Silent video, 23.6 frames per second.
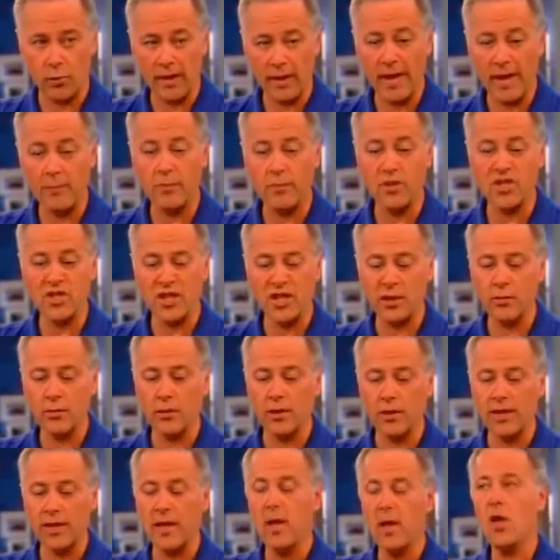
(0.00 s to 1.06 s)
And
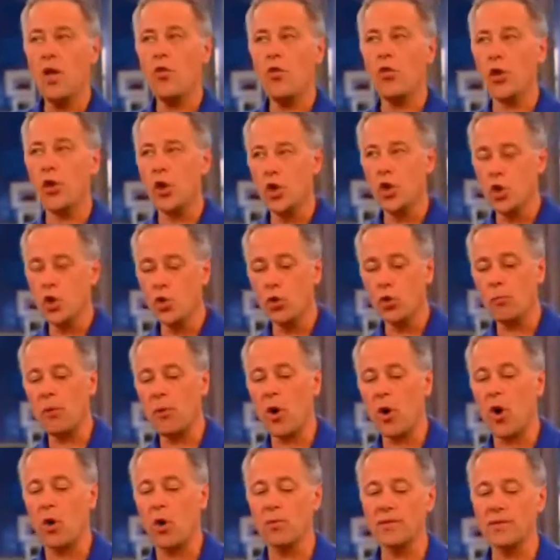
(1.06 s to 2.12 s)
particularly the newer
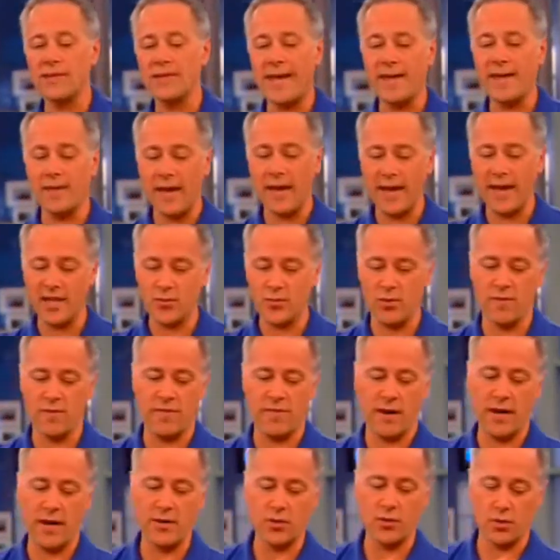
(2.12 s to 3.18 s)
Palms and the handspring
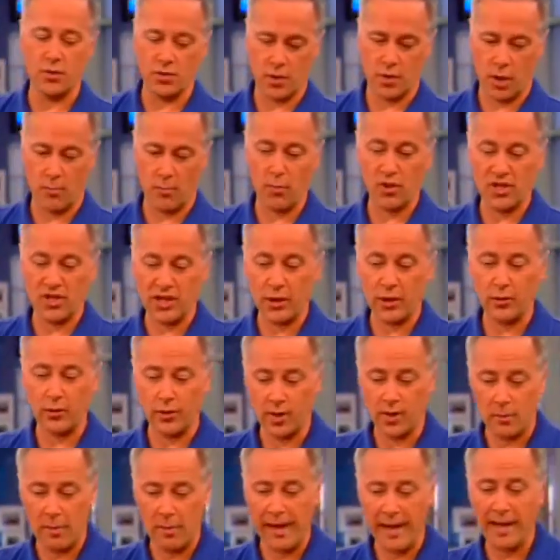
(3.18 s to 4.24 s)
visors are particularly
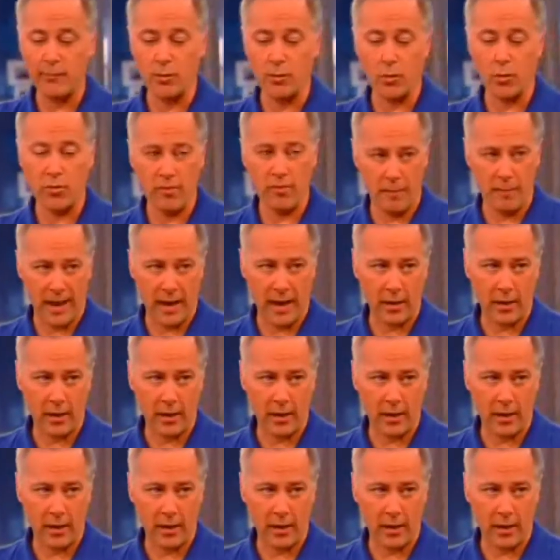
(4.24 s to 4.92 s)
compatible with Mac.